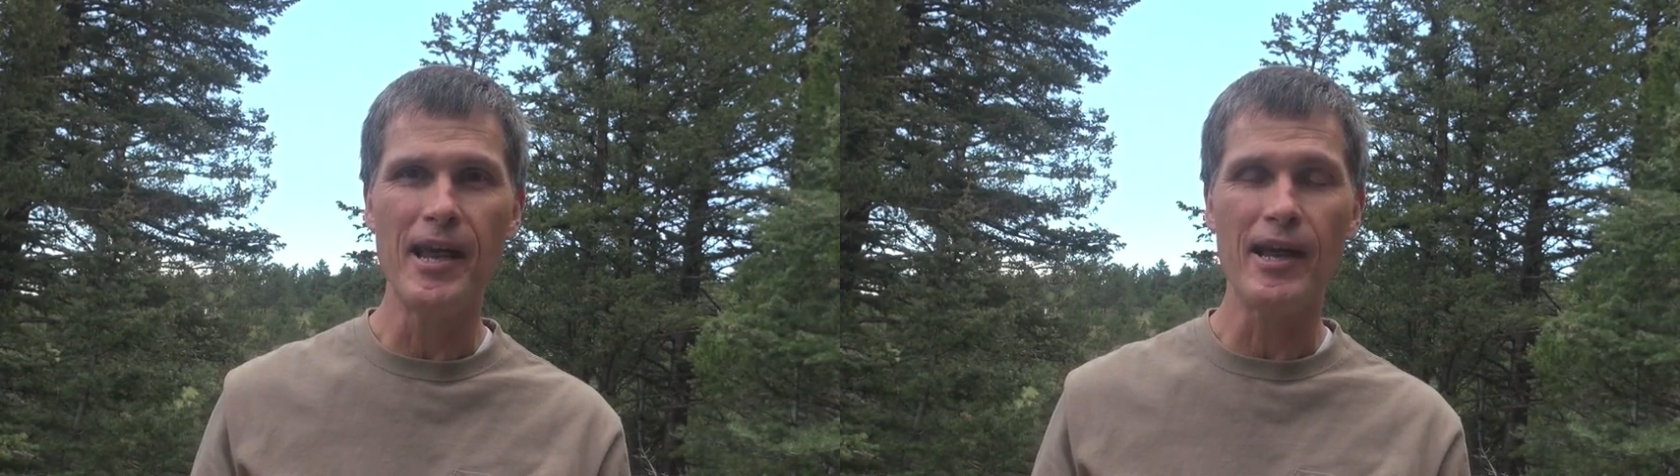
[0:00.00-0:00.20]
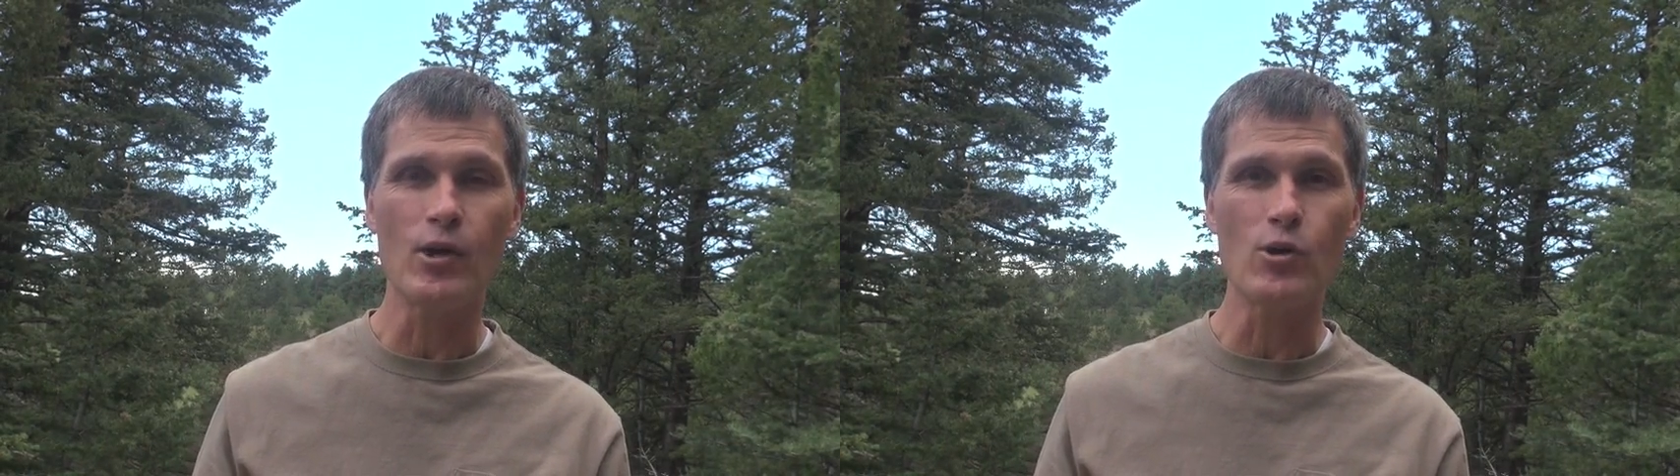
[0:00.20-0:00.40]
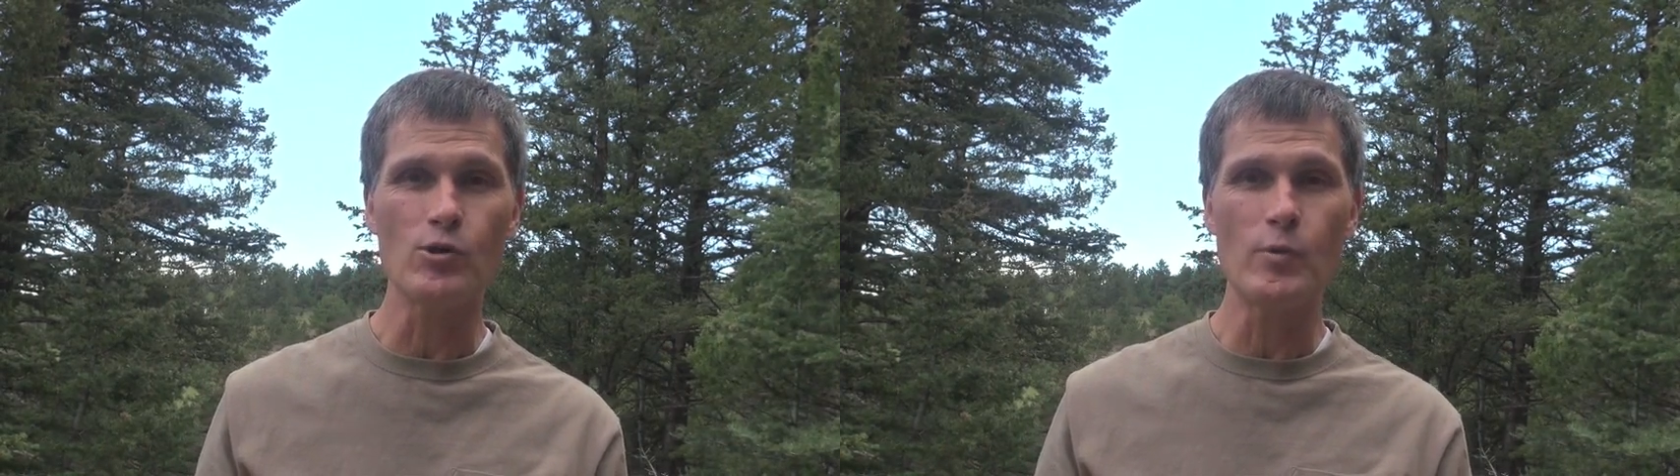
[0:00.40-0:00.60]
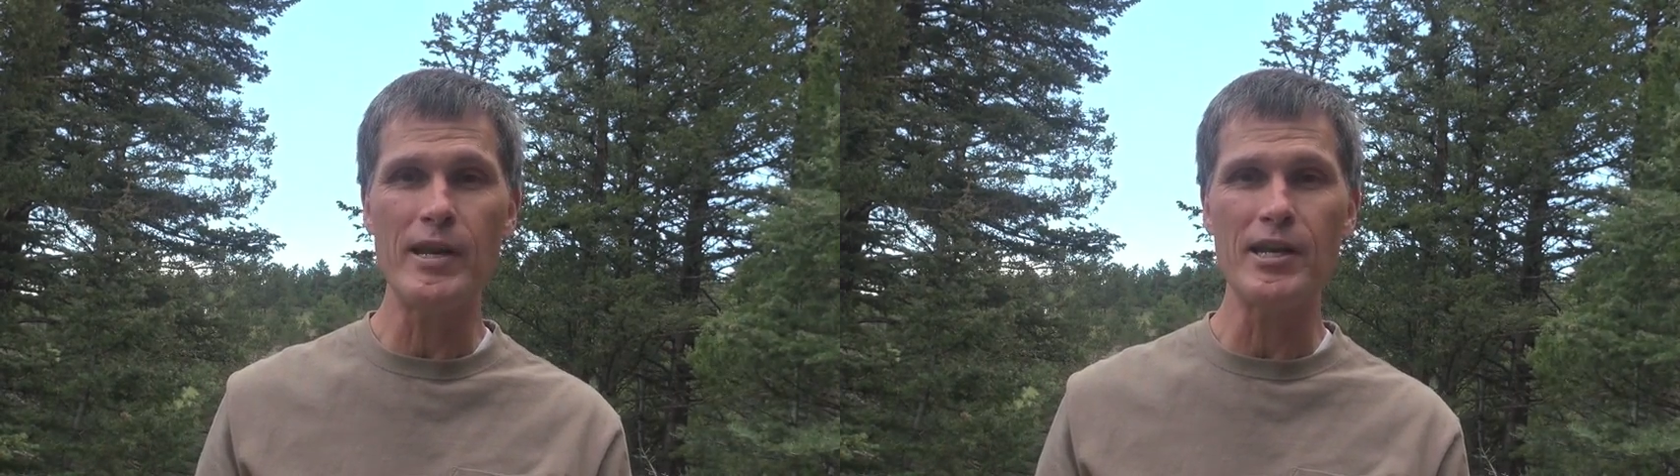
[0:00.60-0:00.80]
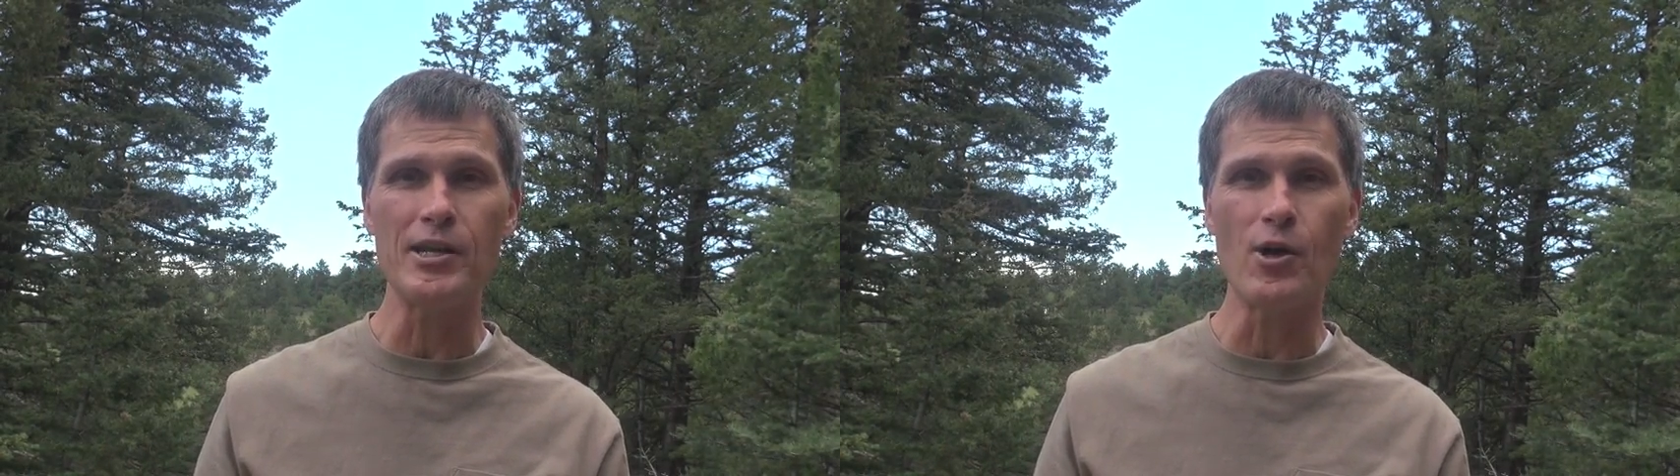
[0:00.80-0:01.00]
And of course,
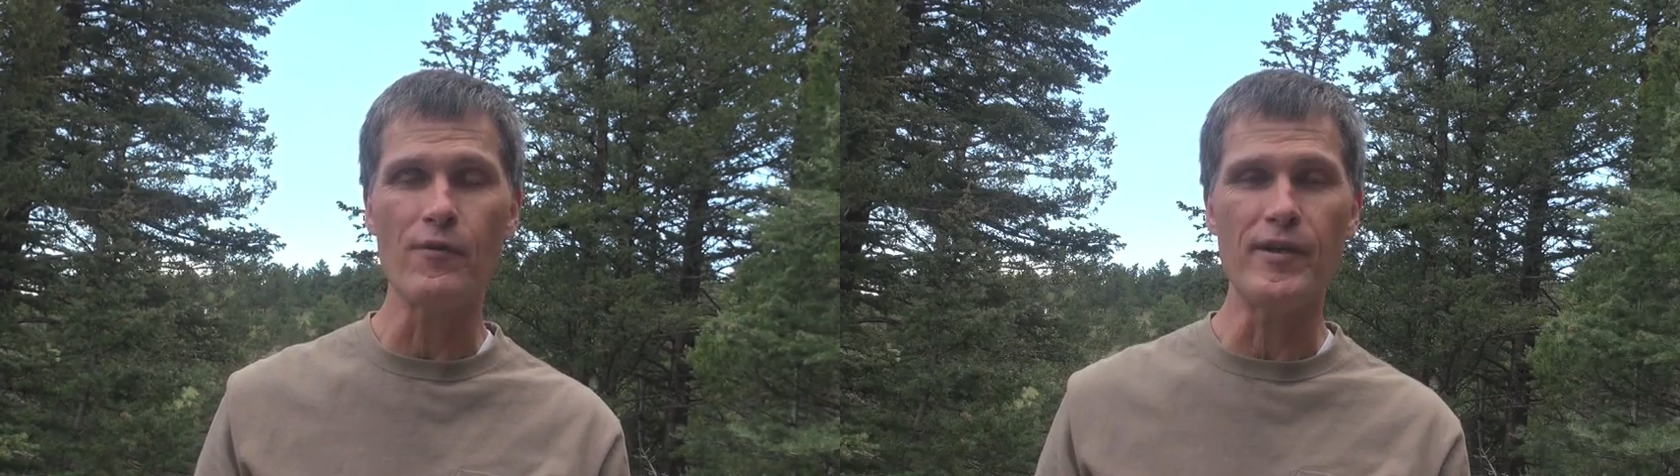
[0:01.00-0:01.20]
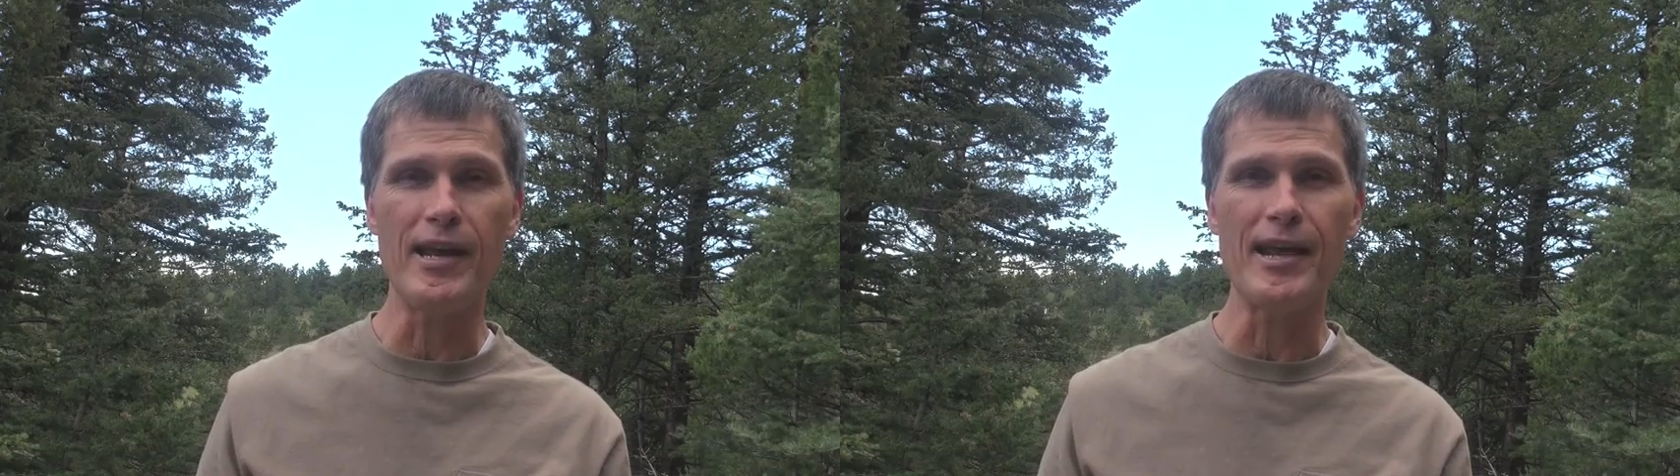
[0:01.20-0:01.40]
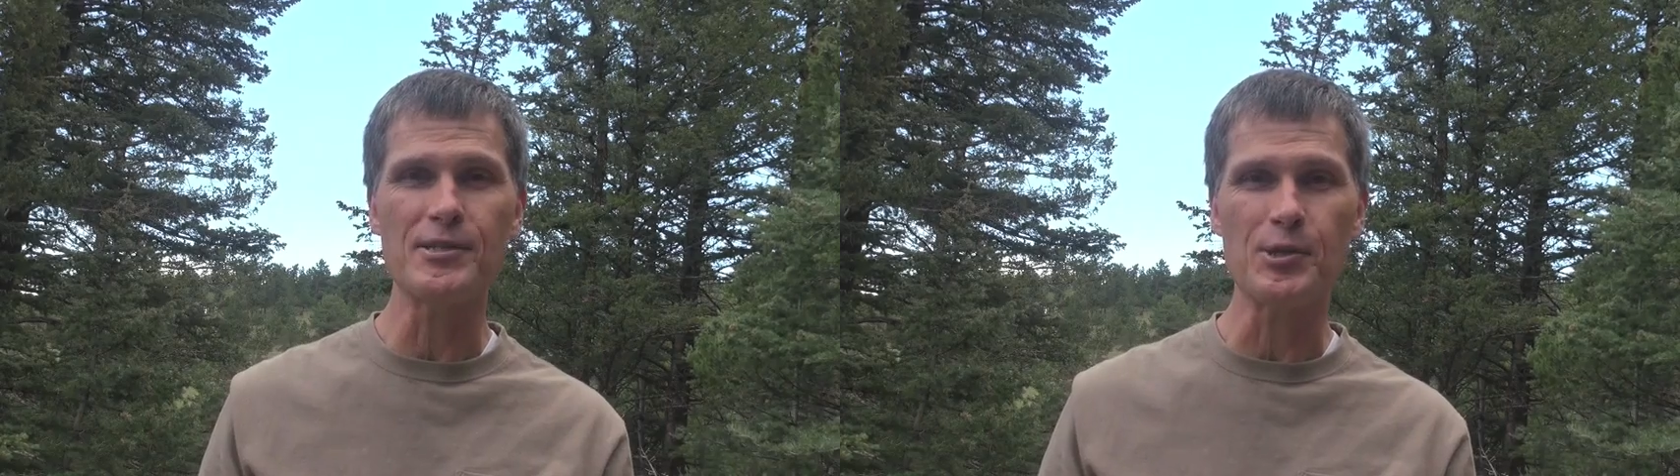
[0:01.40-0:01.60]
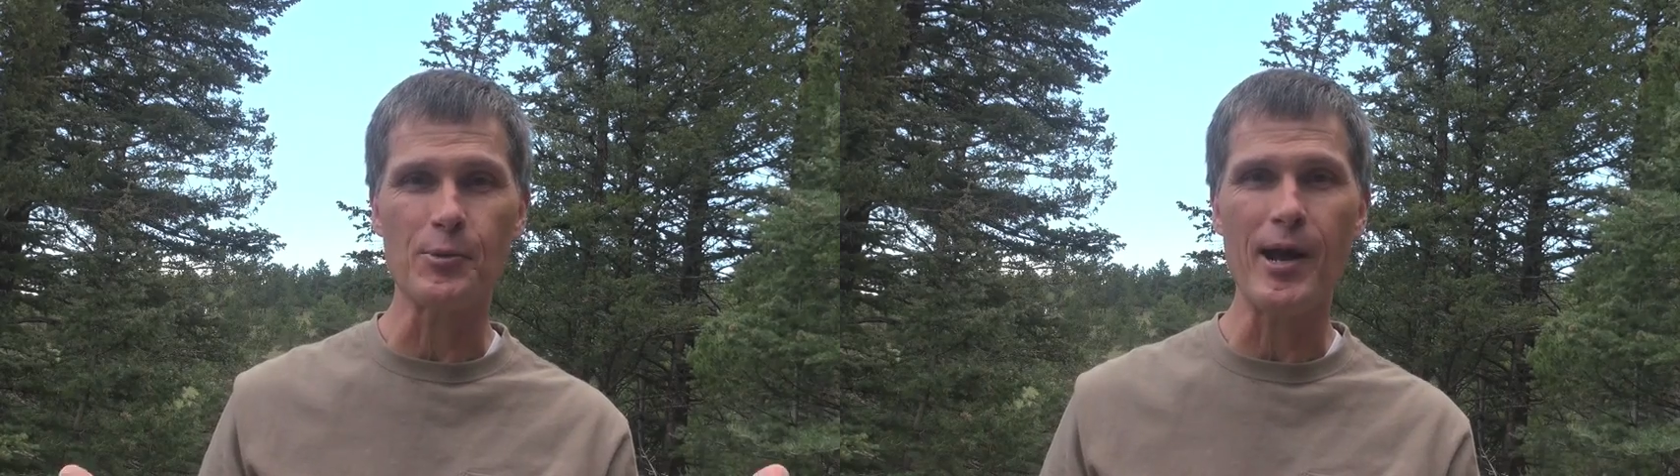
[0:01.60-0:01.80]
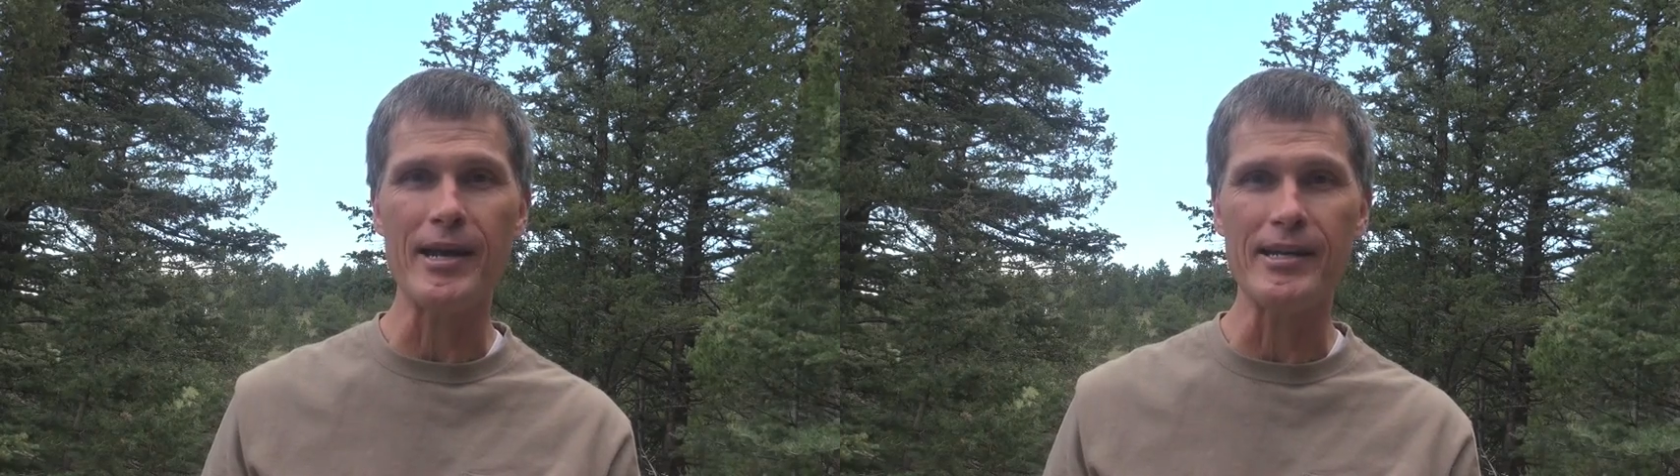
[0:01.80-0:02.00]
we didn't know if He'd answer
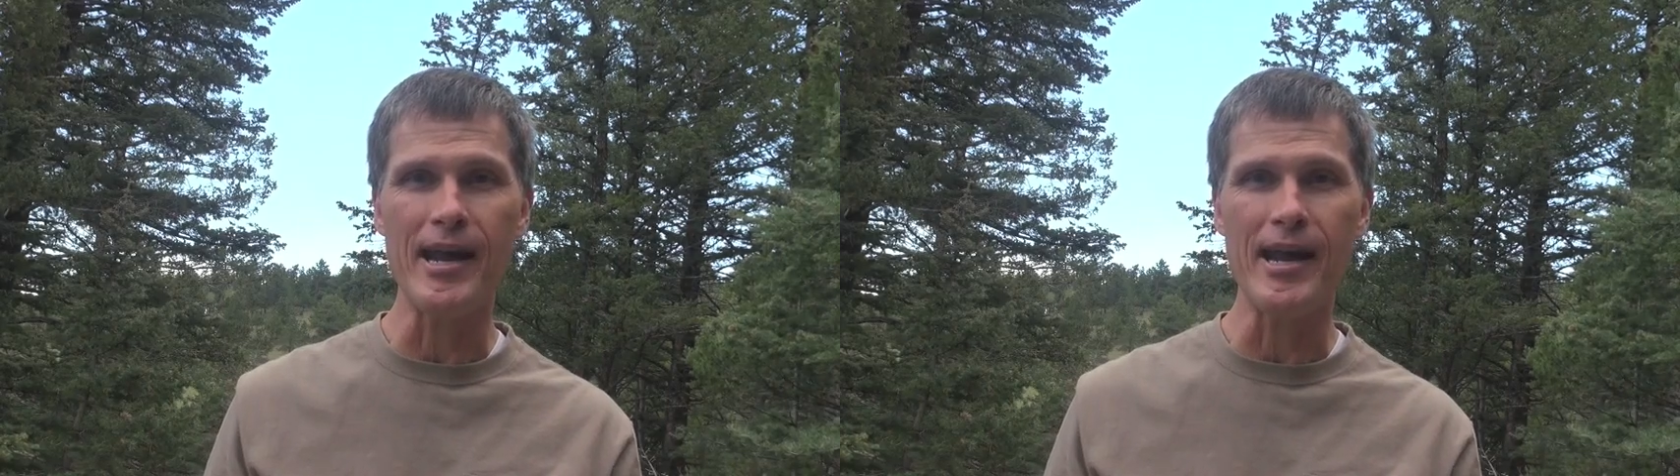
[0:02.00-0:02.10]
right